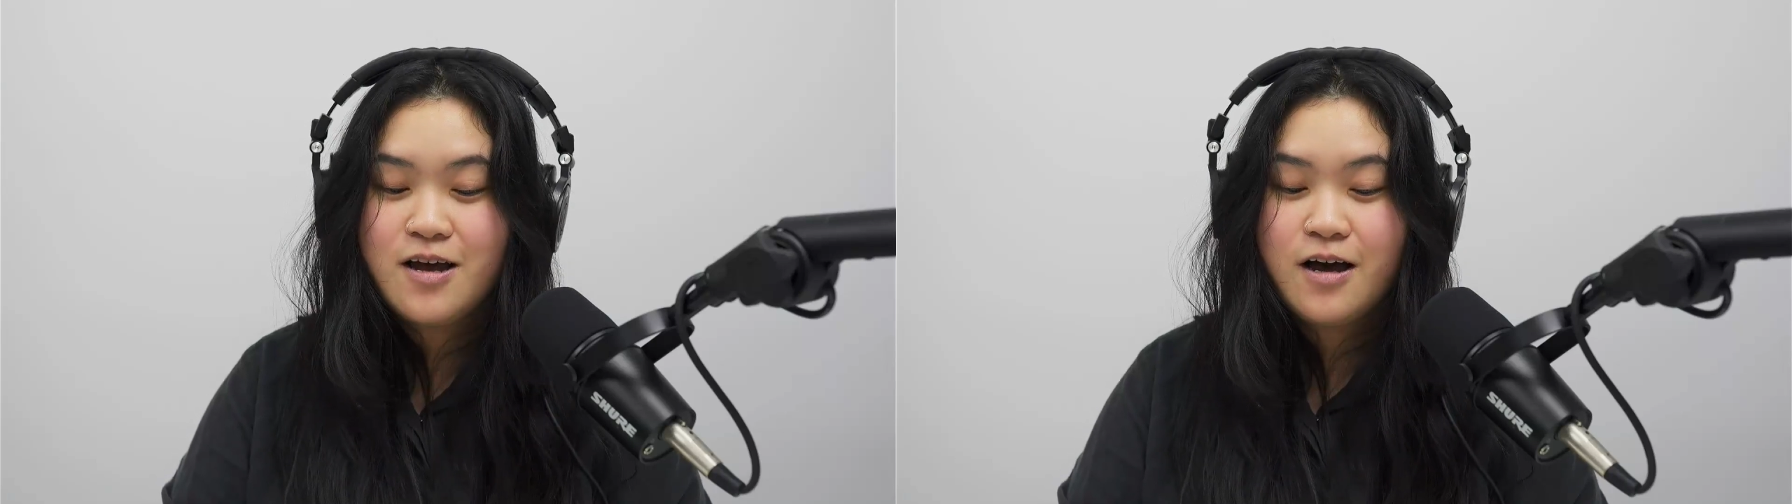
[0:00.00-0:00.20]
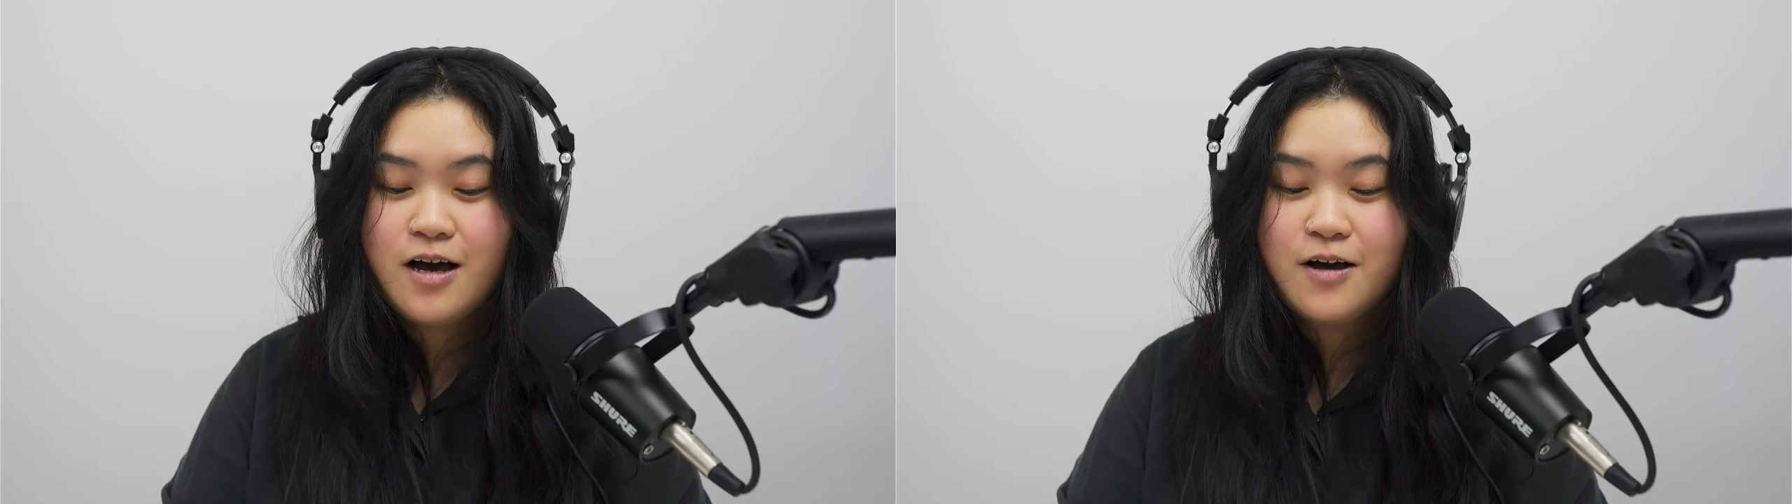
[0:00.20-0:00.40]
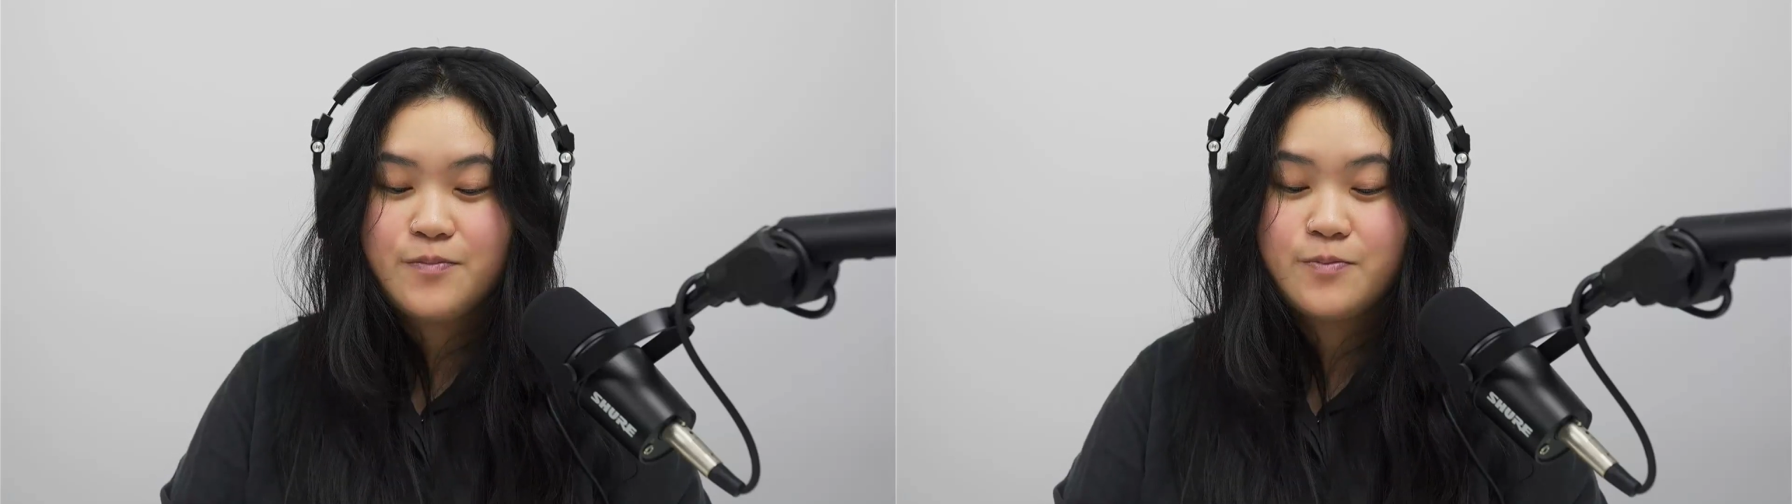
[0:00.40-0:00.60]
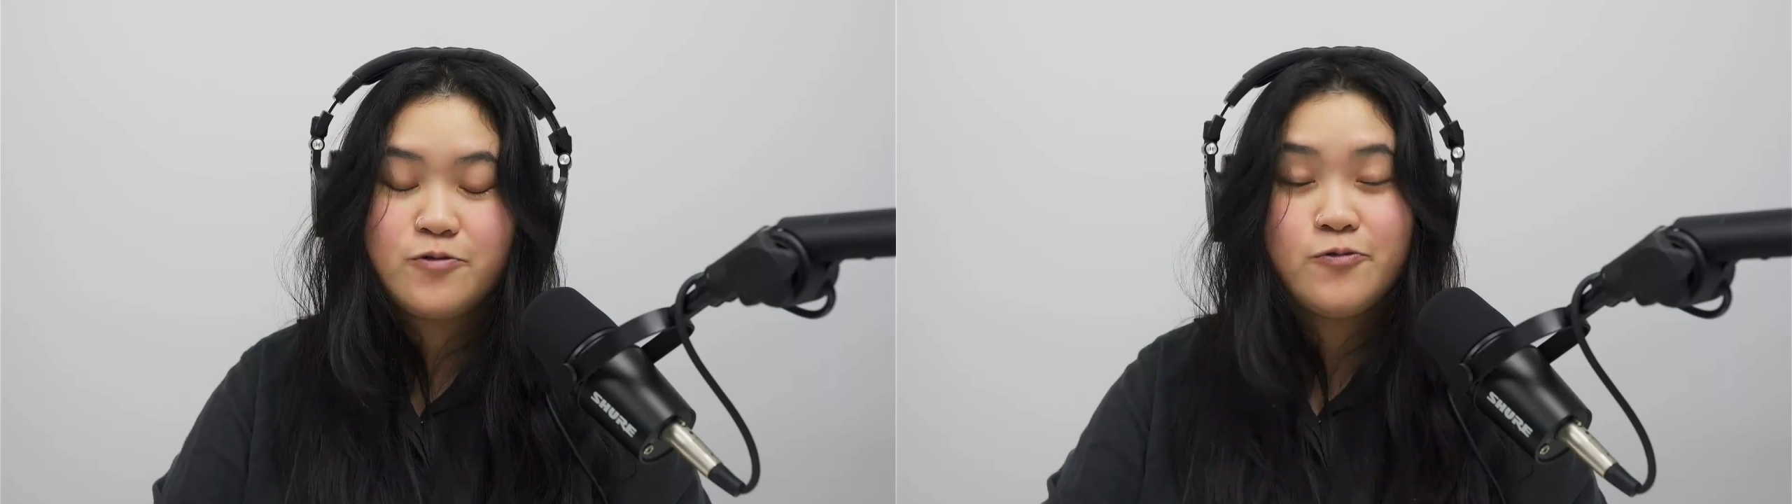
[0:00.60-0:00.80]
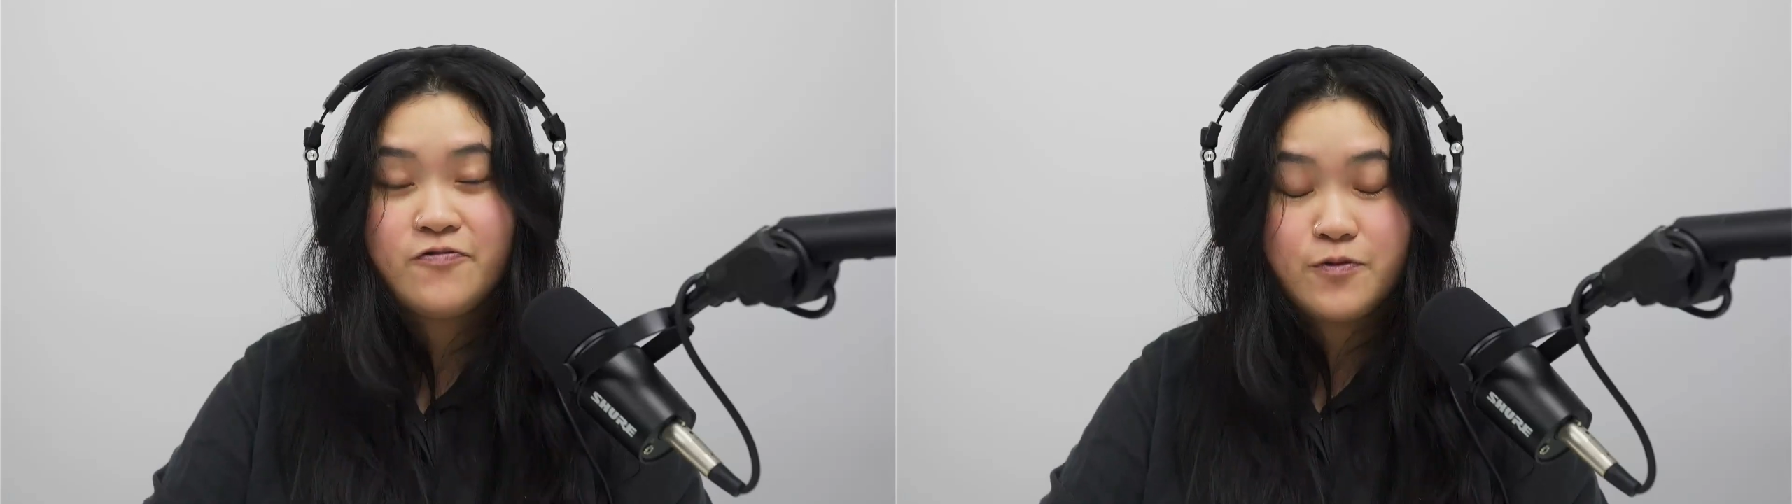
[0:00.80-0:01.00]
But
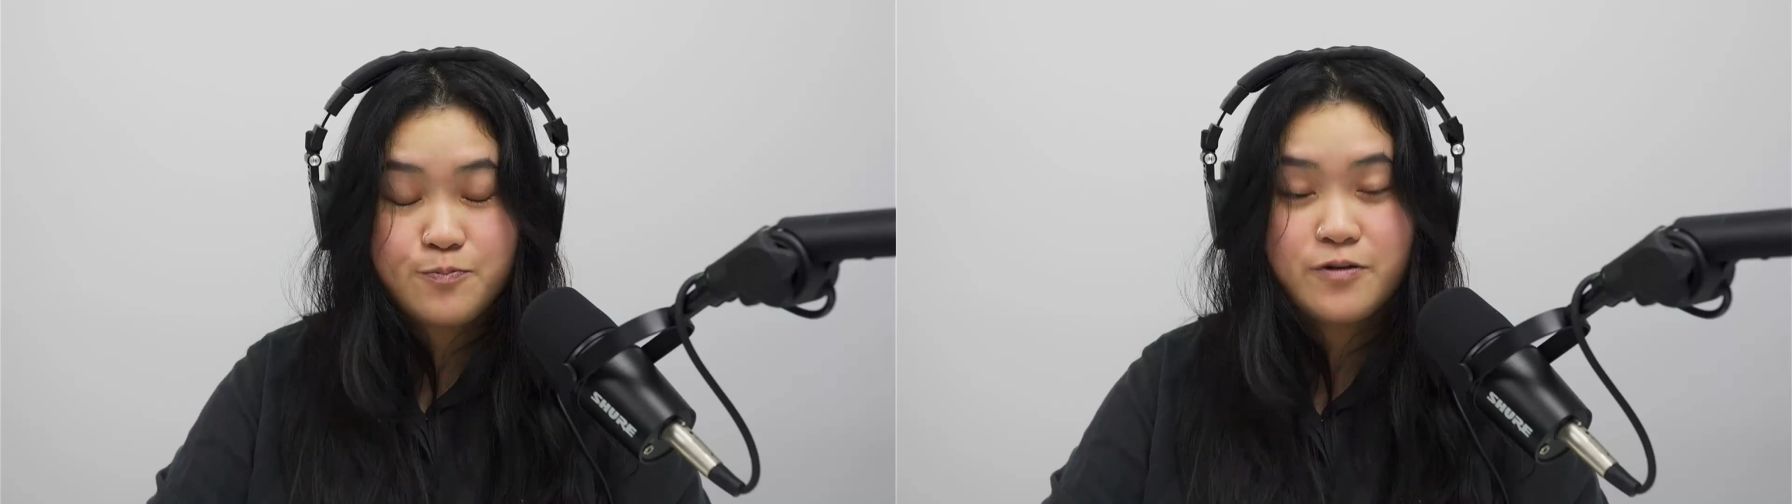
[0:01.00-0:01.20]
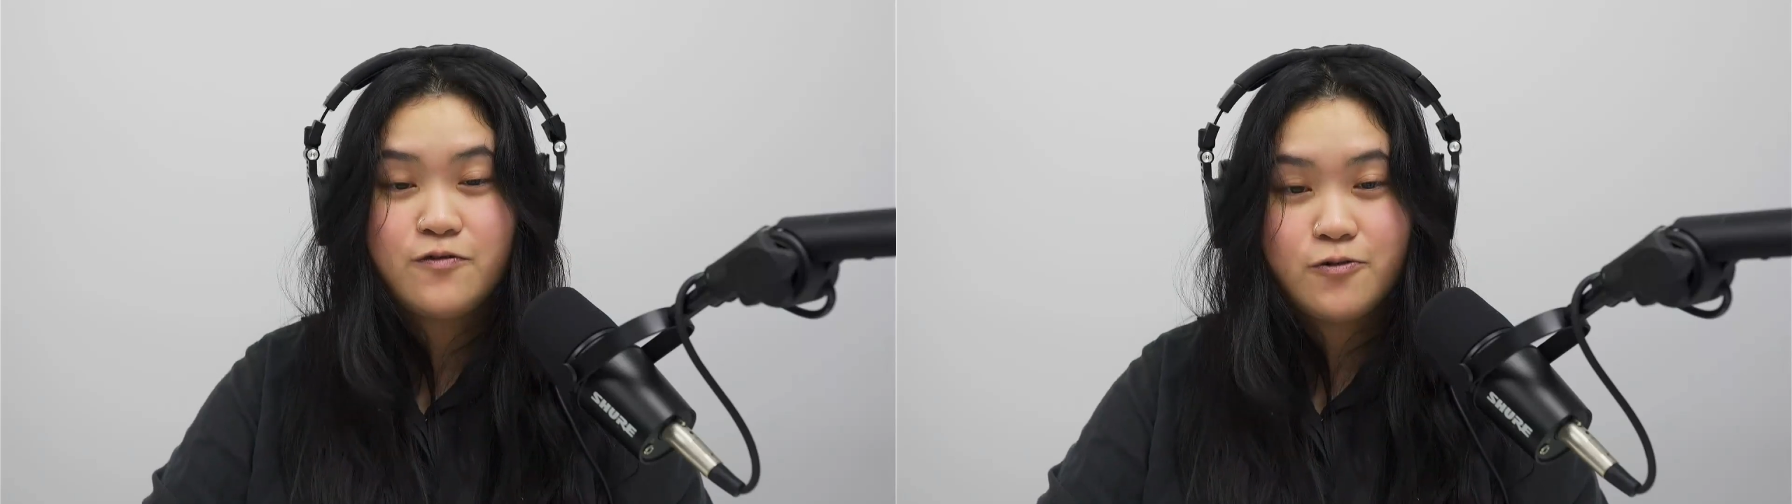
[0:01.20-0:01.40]
before